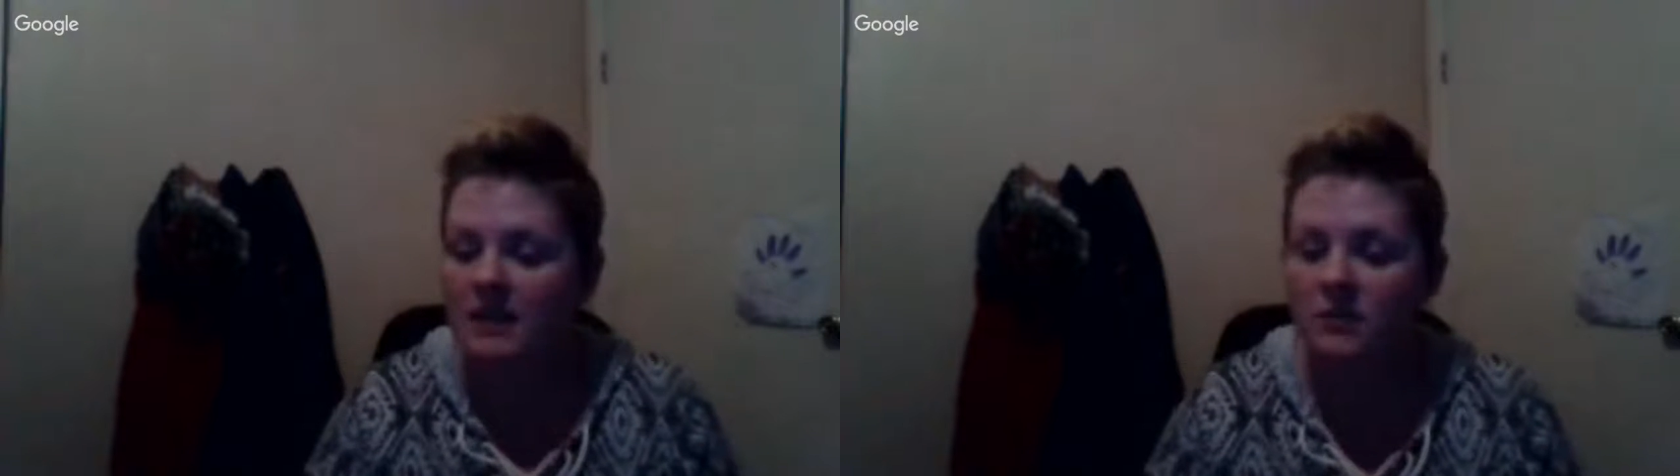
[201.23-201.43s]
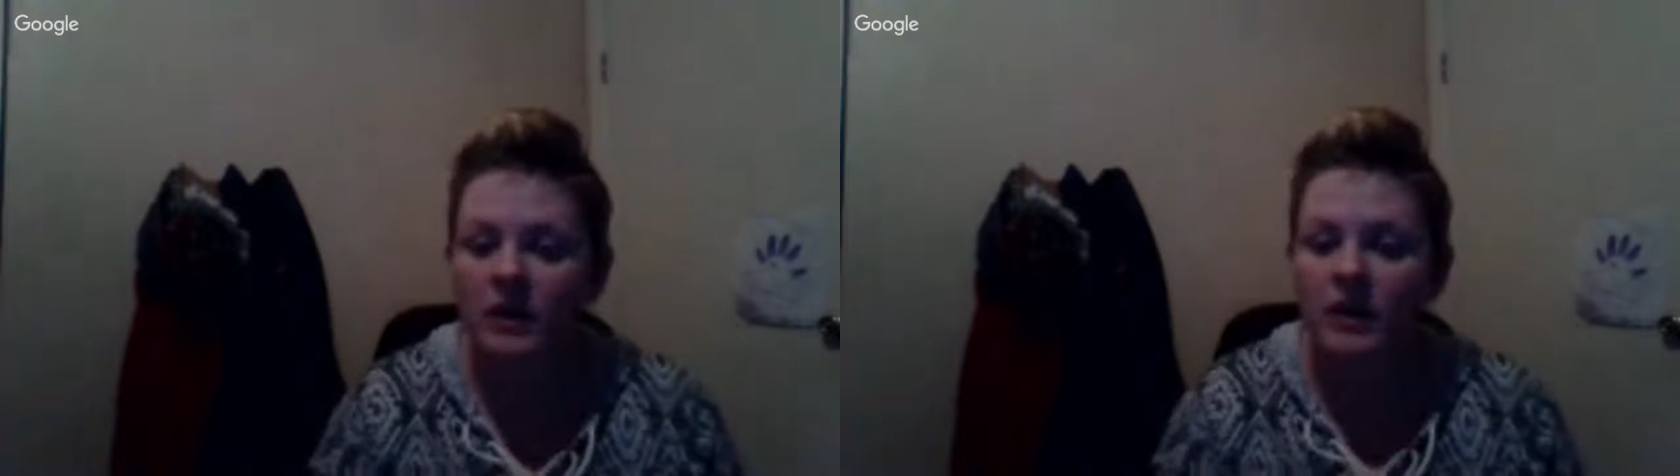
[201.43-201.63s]

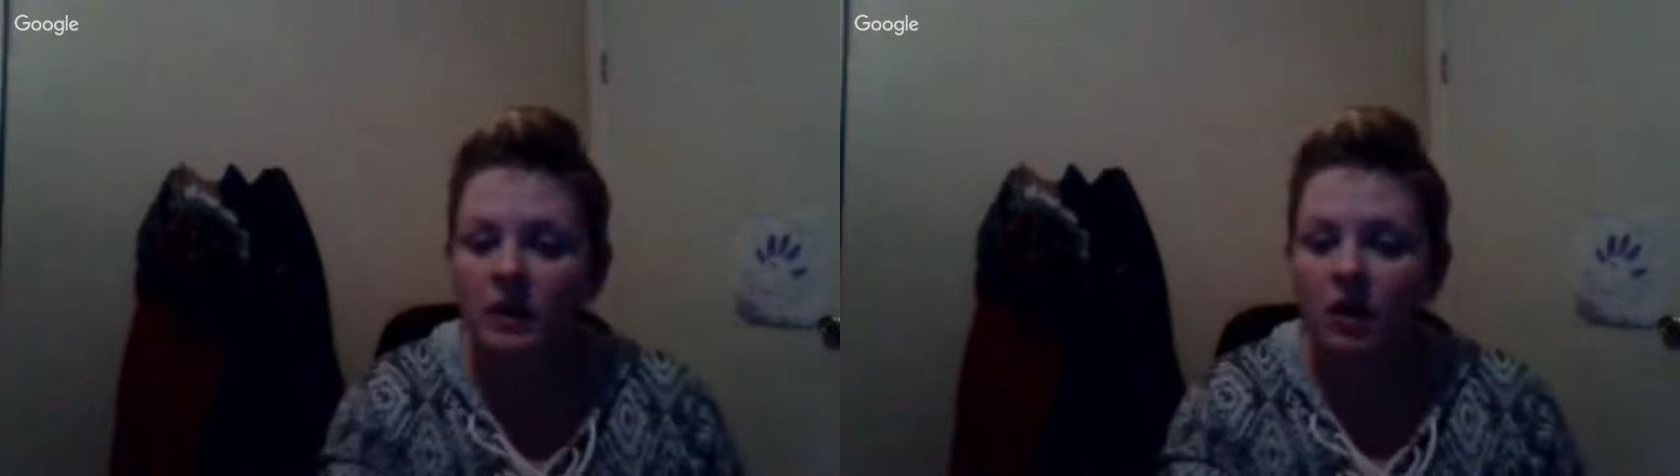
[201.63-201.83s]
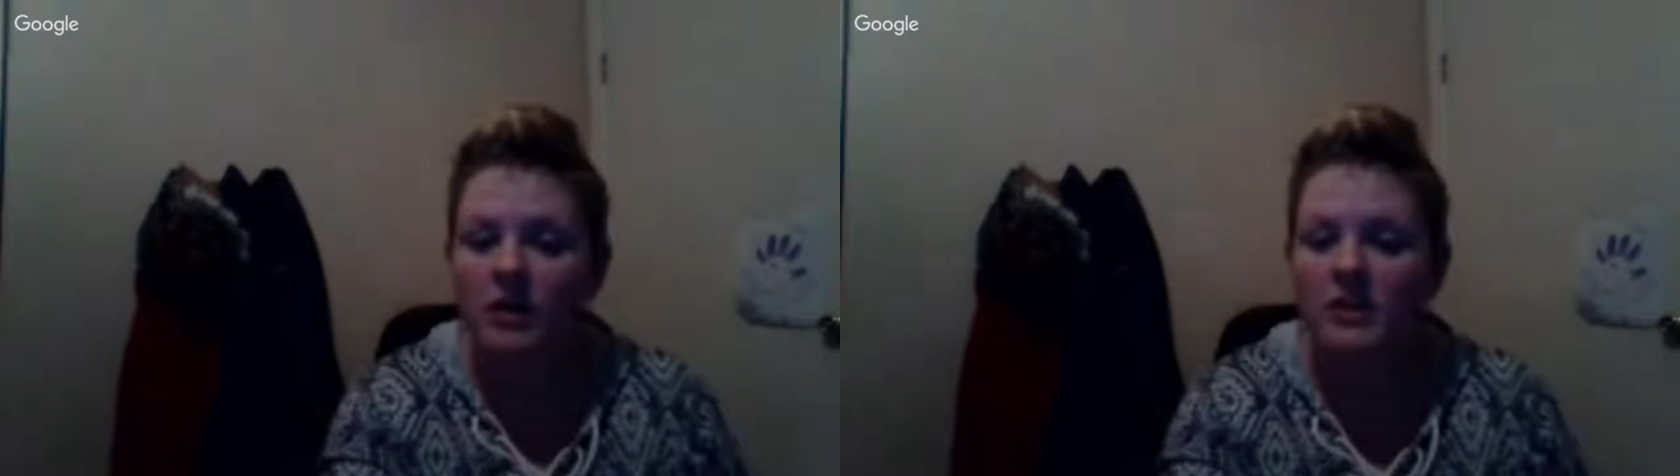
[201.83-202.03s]
an
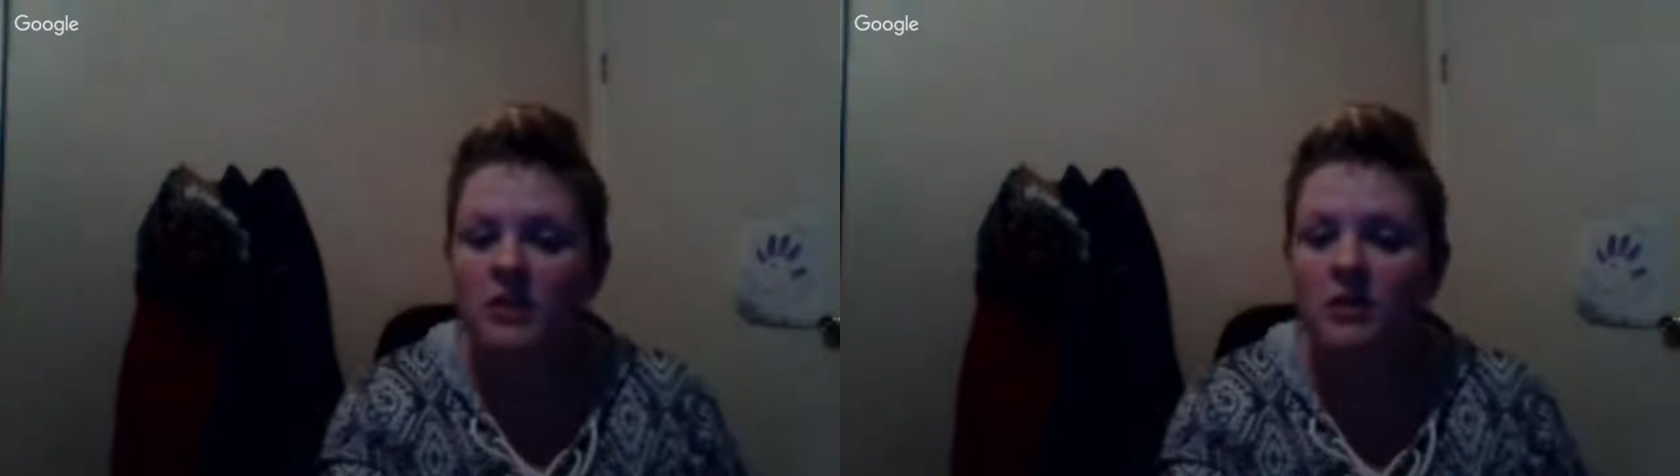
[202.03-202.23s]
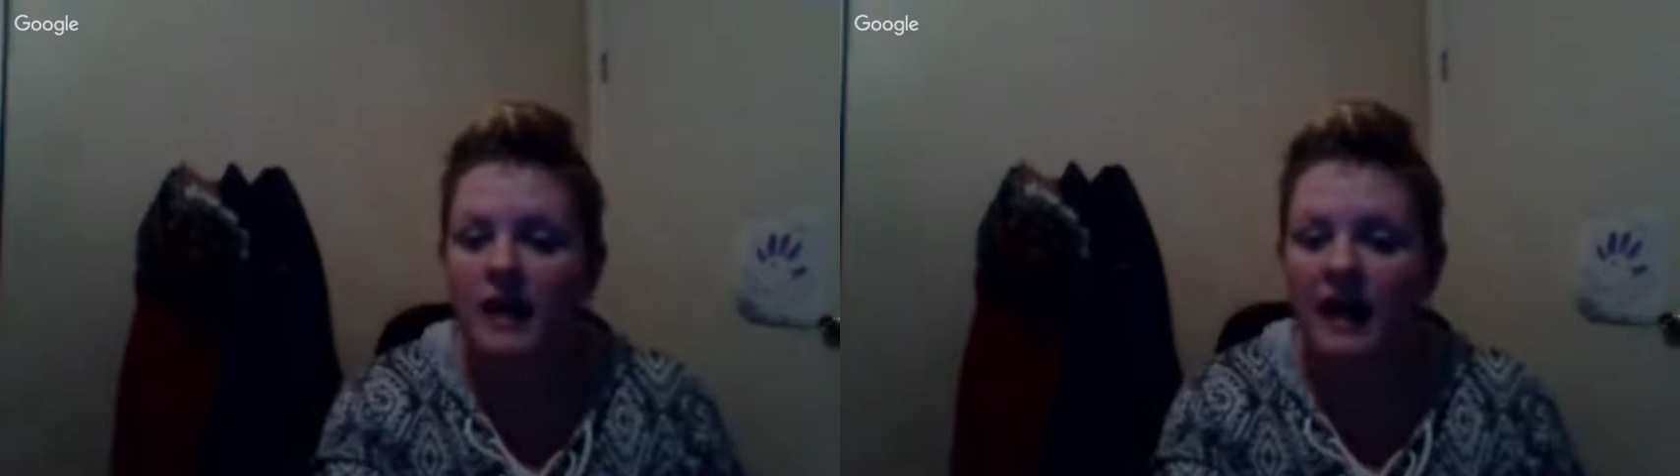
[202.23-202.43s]
activity.
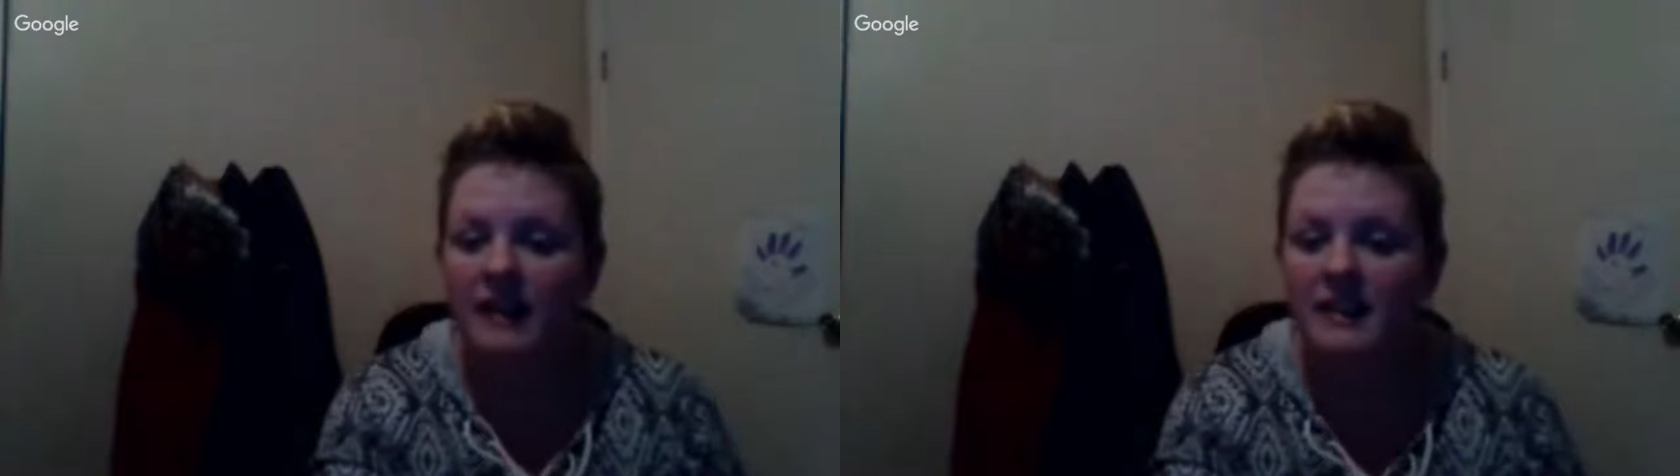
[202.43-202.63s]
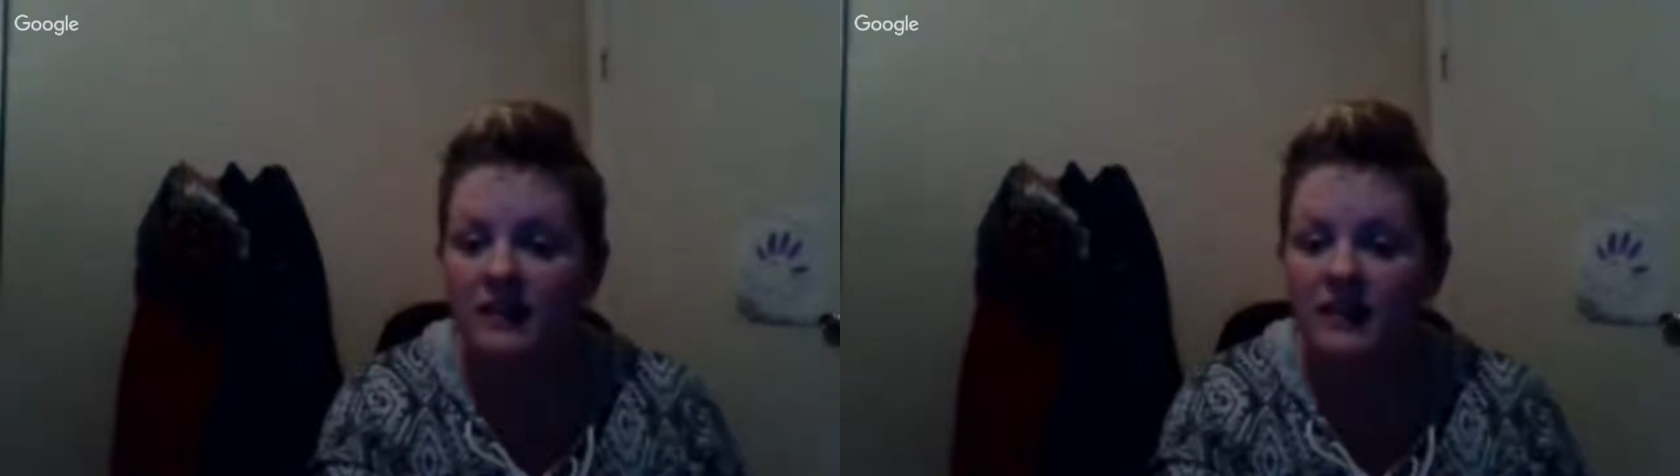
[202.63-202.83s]

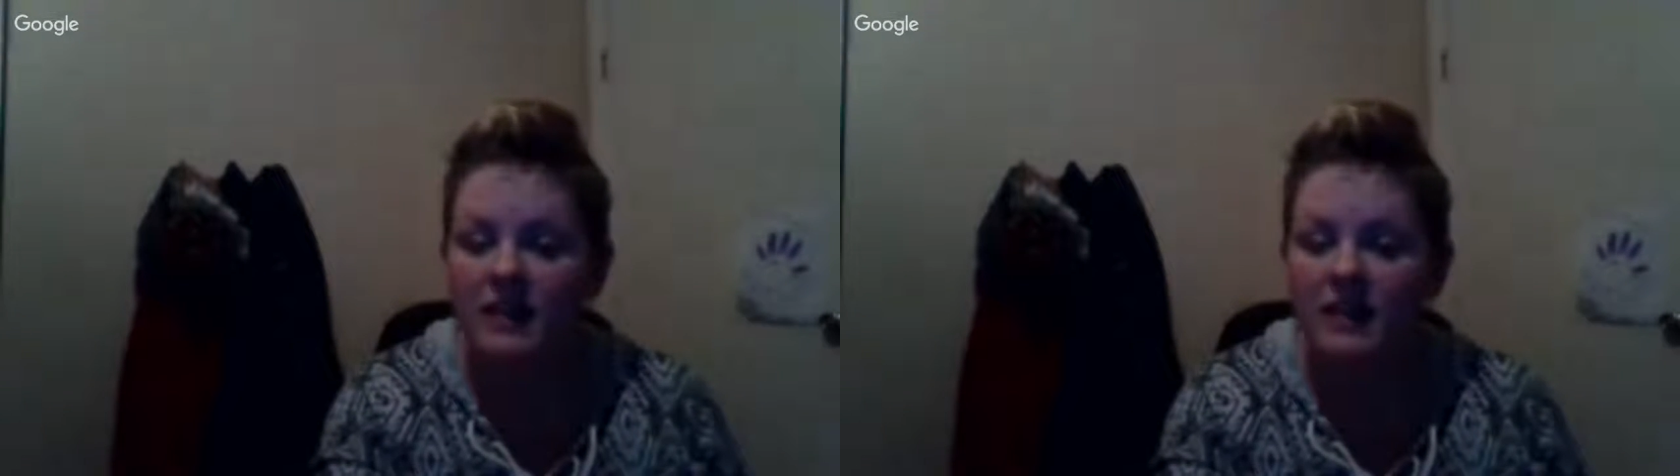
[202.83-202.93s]
So